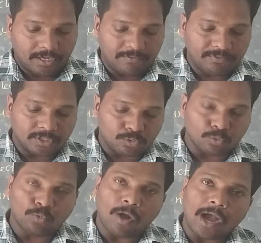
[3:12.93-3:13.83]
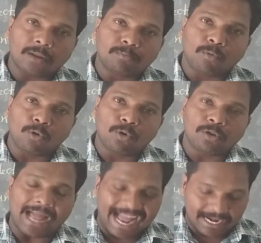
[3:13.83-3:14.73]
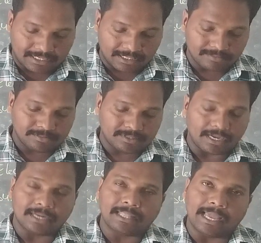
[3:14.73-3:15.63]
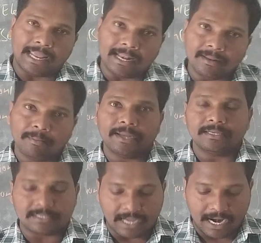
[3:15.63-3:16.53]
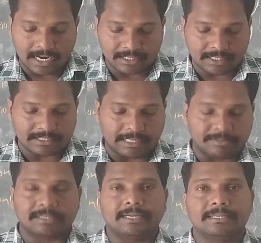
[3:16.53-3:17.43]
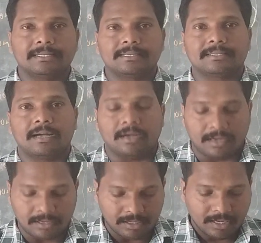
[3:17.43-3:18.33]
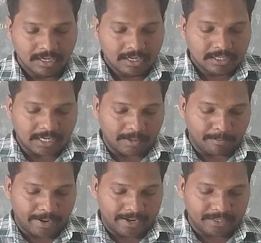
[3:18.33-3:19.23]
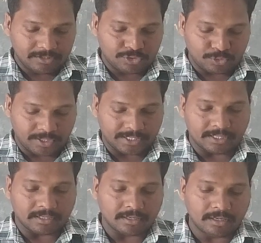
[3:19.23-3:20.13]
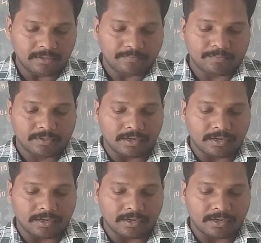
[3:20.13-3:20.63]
if the 2 or more atoms or the elements or the substances are combined together